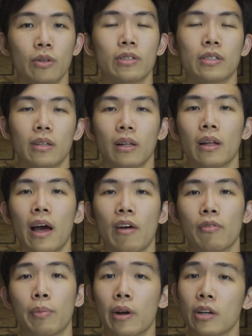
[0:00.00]
you'll still
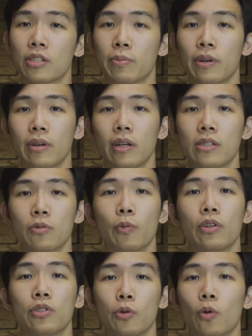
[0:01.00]
have a better experience
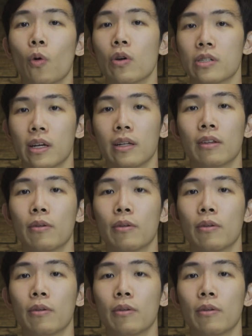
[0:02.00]
with two cores at